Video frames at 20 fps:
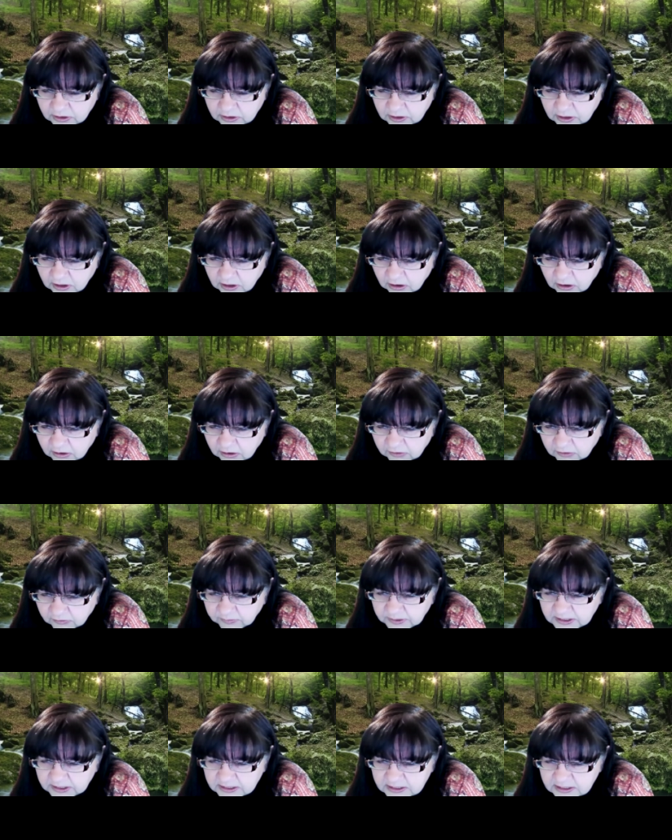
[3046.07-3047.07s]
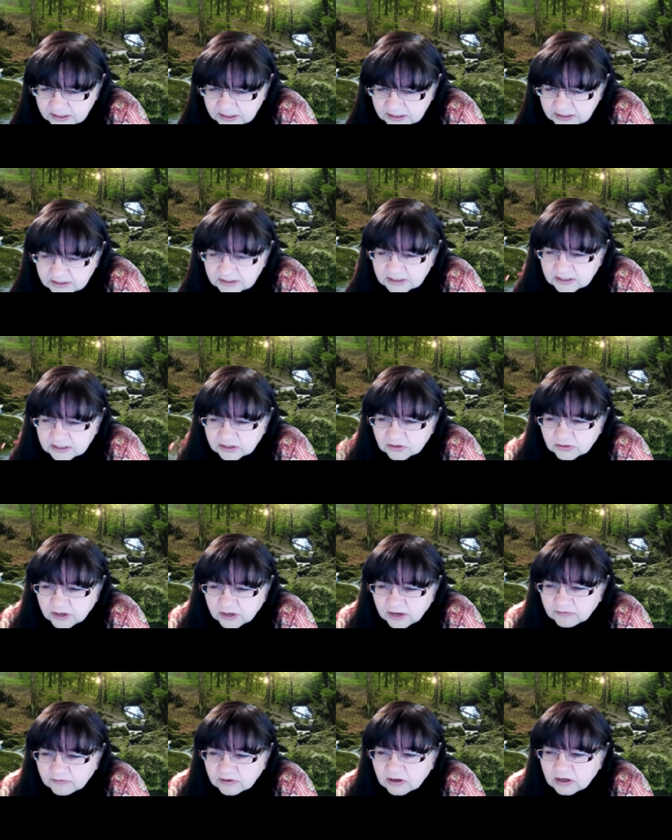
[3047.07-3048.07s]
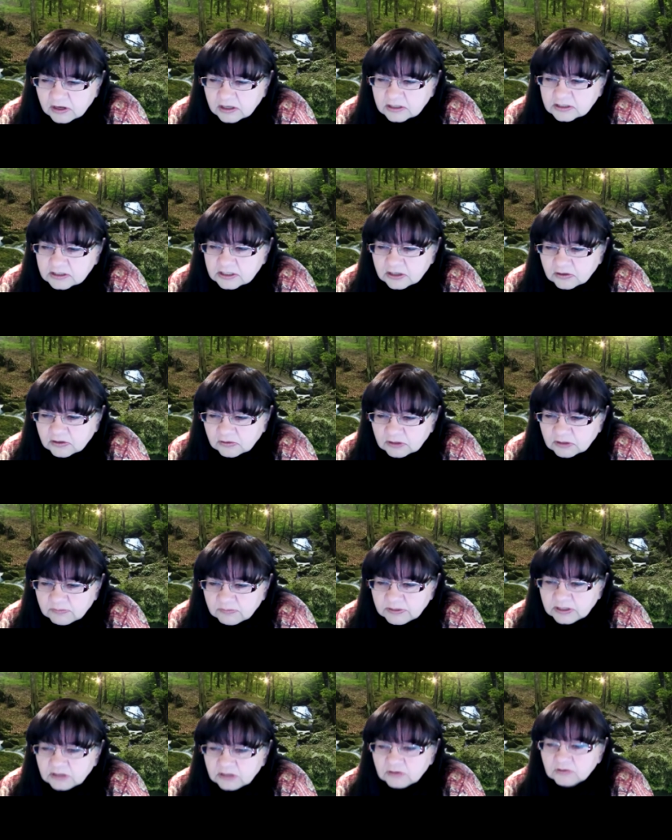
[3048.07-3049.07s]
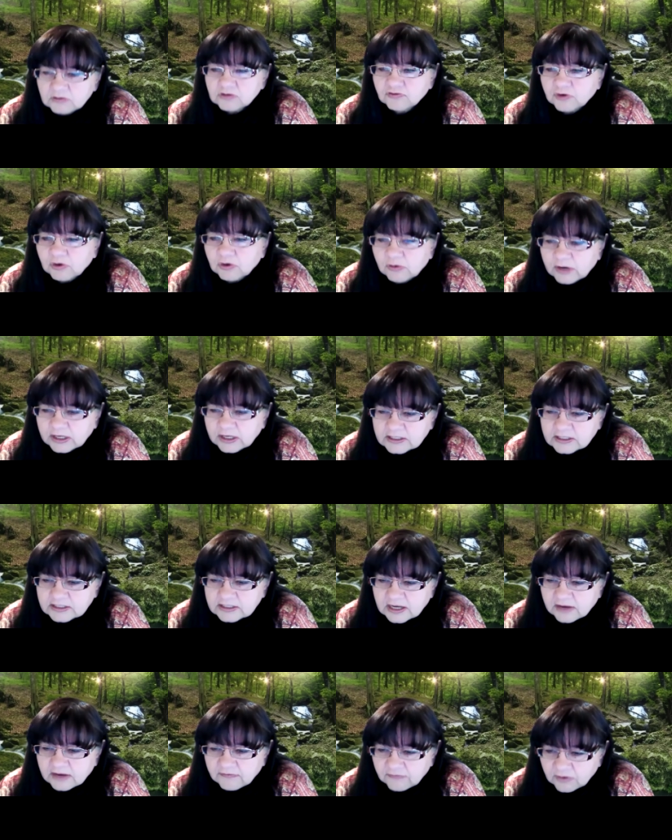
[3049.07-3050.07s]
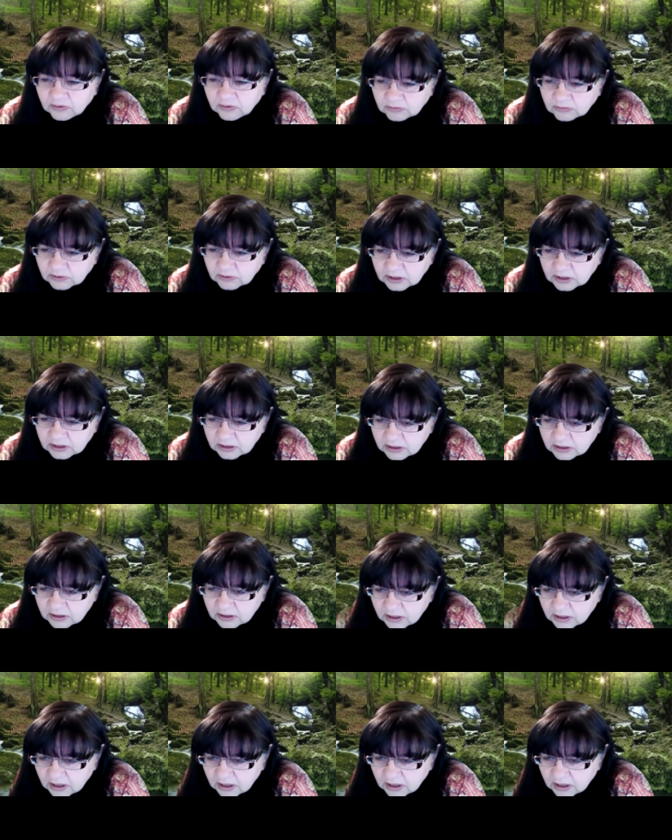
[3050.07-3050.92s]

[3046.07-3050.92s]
The RFP says that travel costs can only be used for grant staff only.